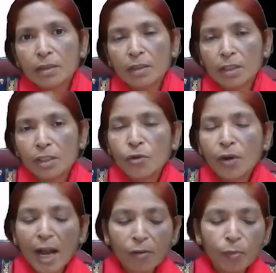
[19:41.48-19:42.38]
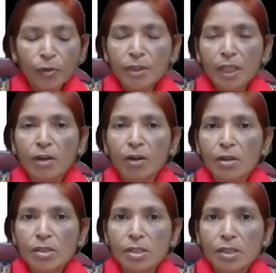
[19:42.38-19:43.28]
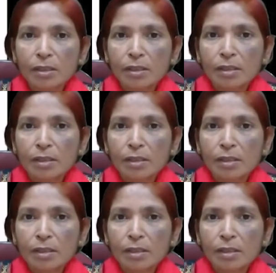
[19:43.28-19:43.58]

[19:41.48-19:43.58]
You have put the cost